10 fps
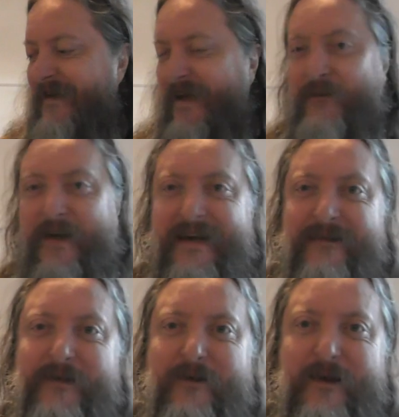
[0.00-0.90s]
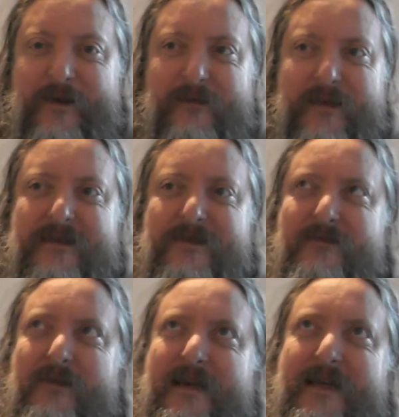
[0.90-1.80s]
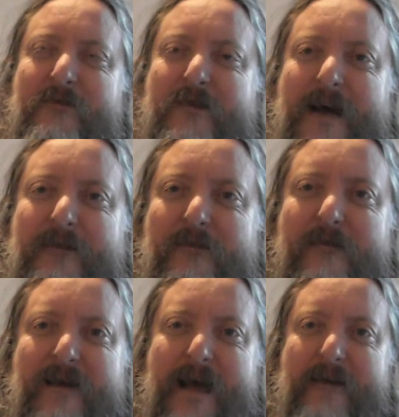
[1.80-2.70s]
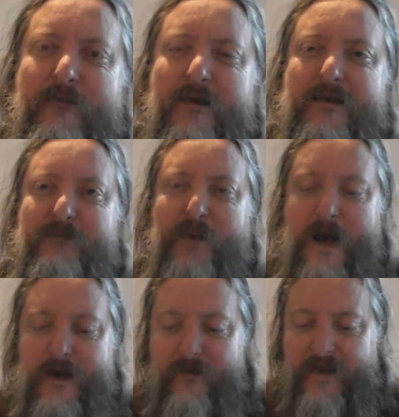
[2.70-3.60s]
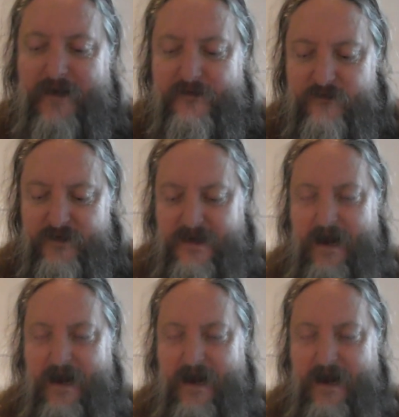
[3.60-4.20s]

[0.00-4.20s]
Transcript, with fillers: In fact, it'd be quite cool. There's a Daredevil cover where everyone's blind on the cover. They're all saying,